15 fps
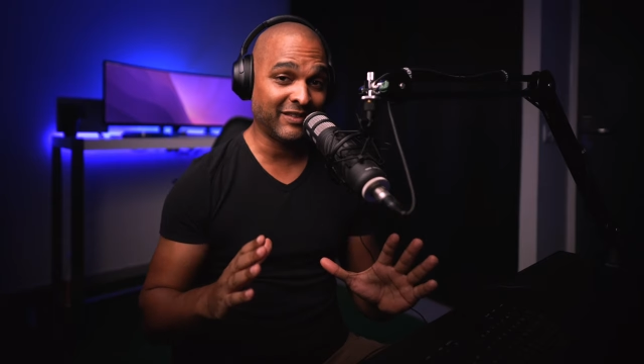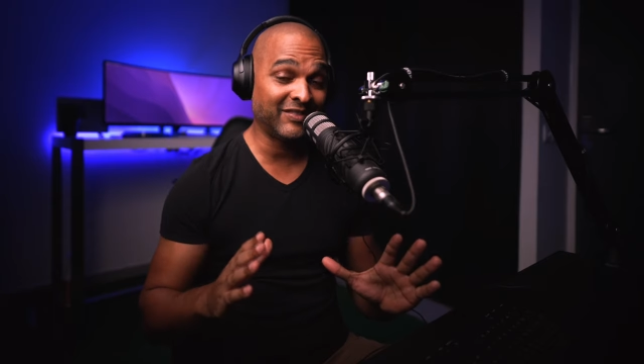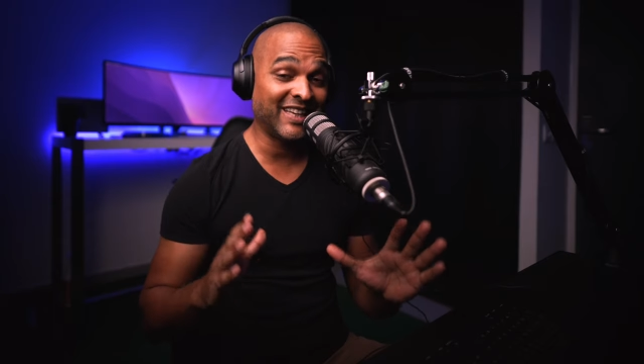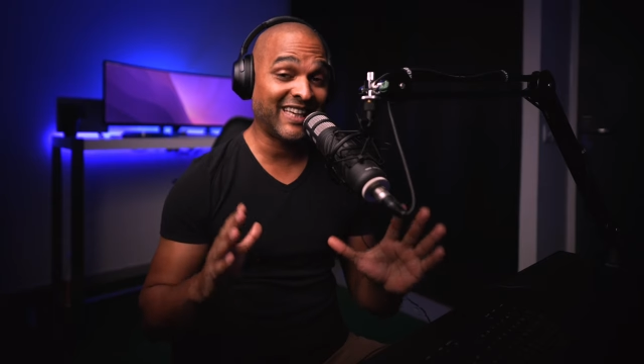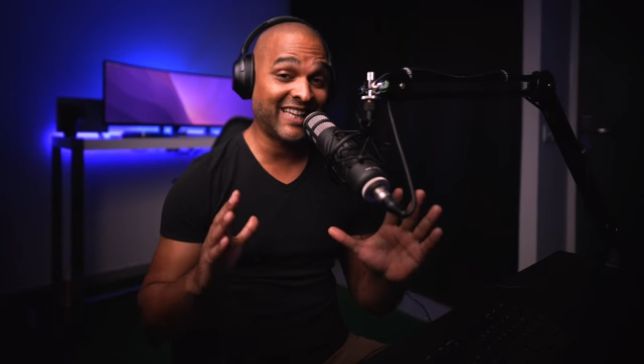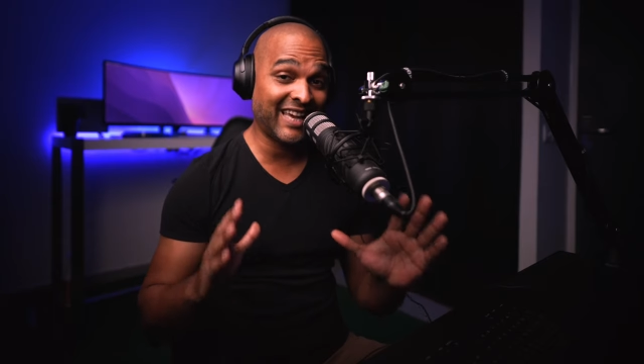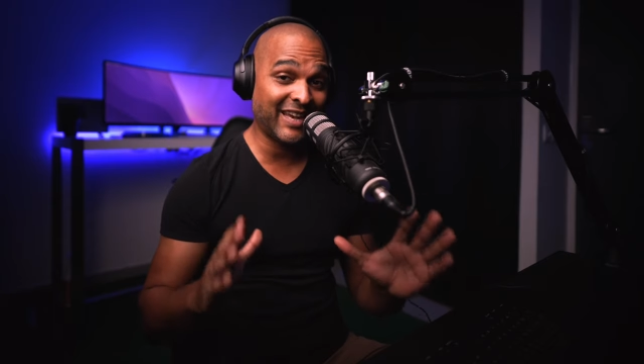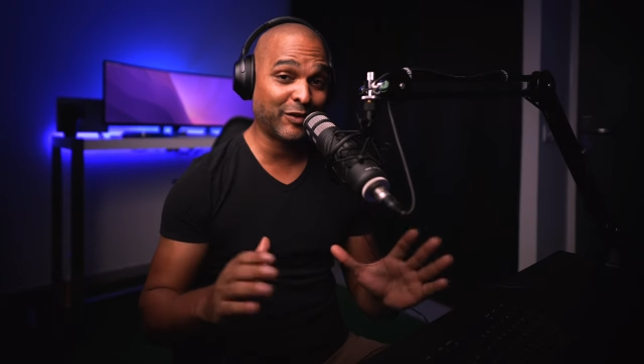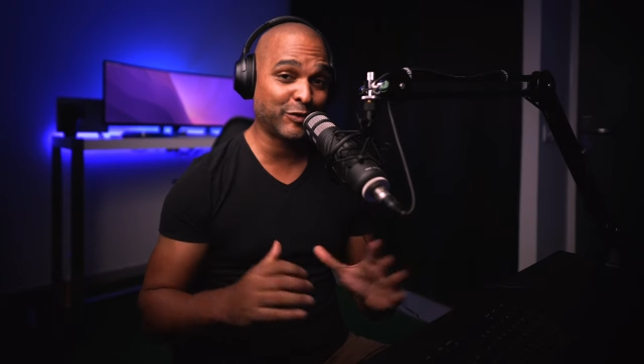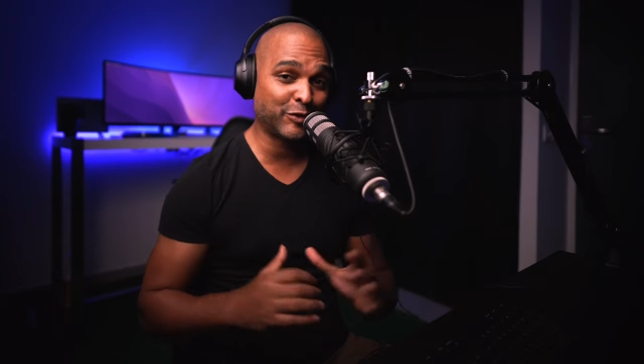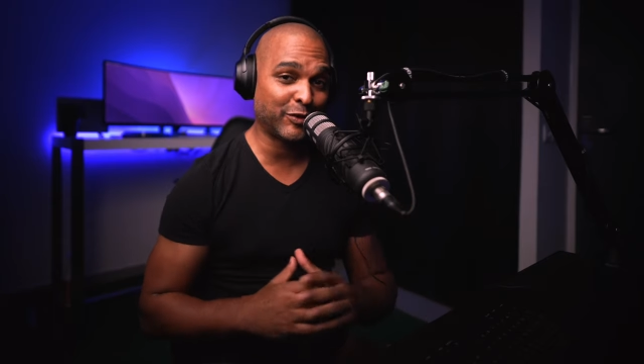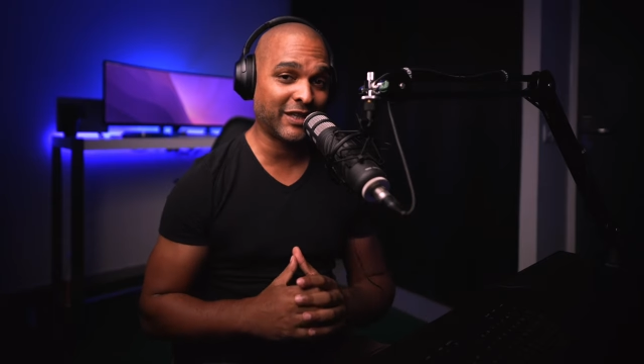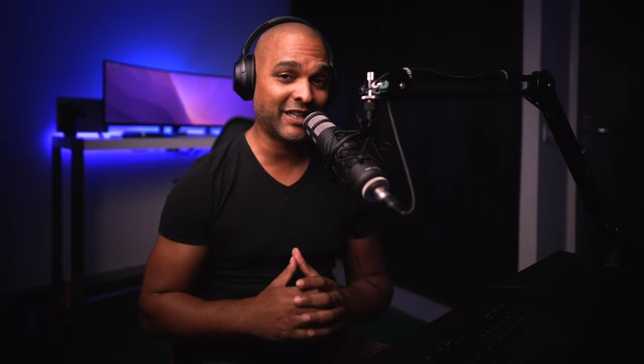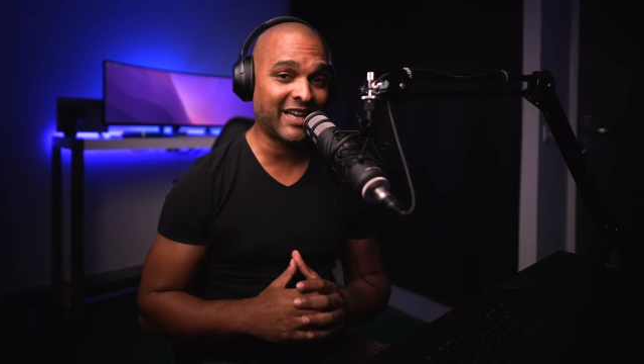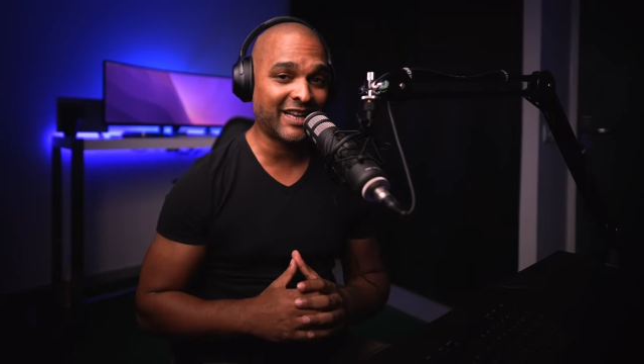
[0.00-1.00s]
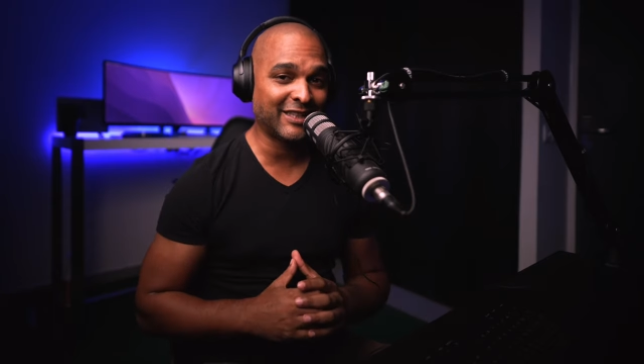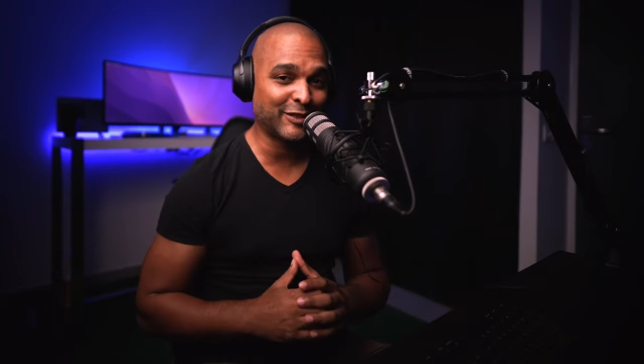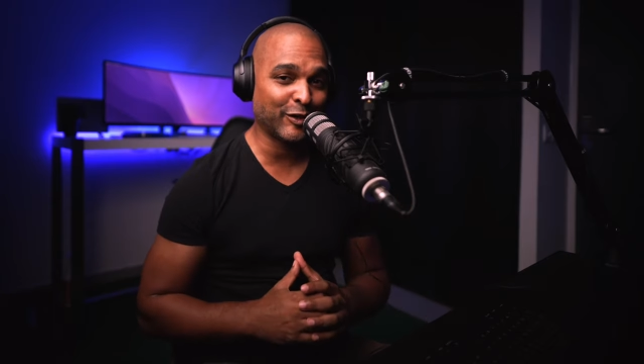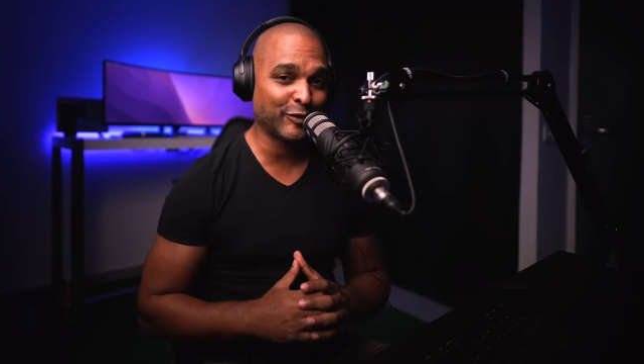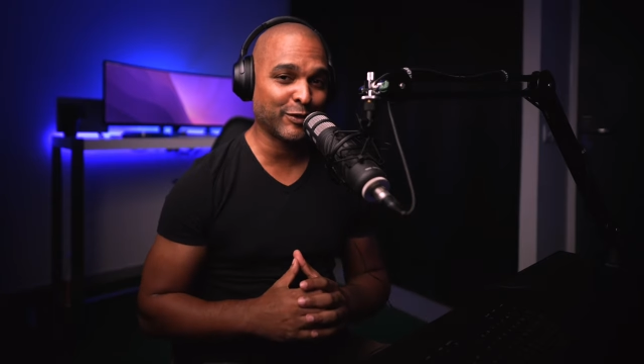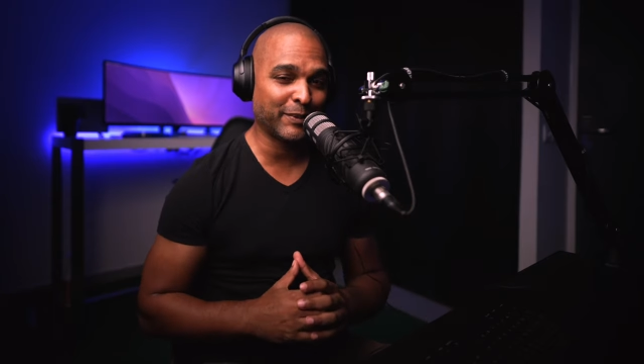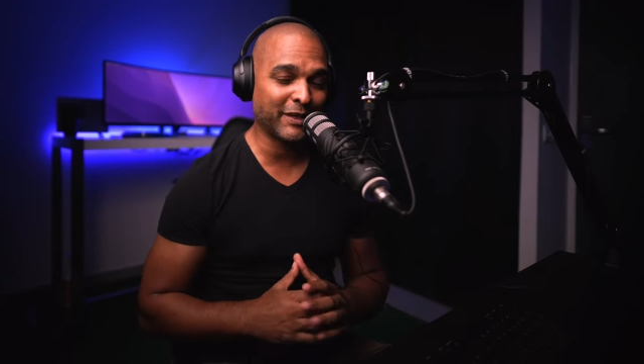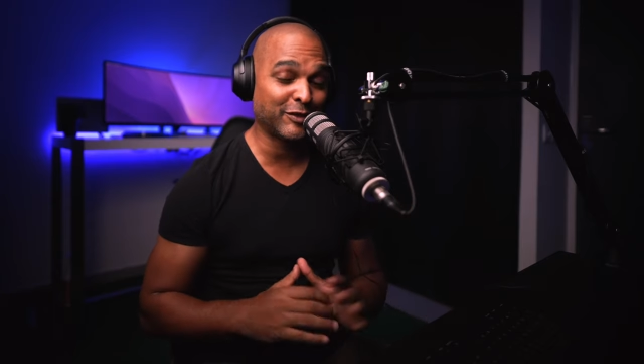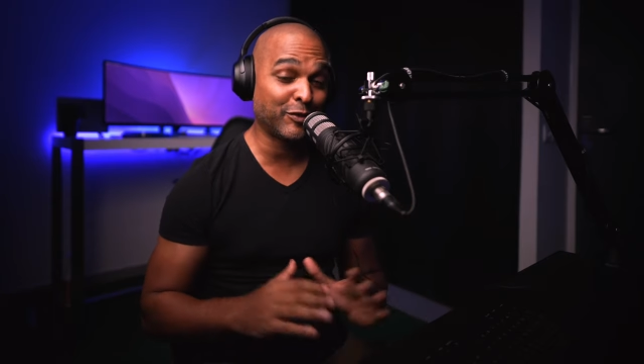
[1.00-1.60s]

the chaos trend that I talked about.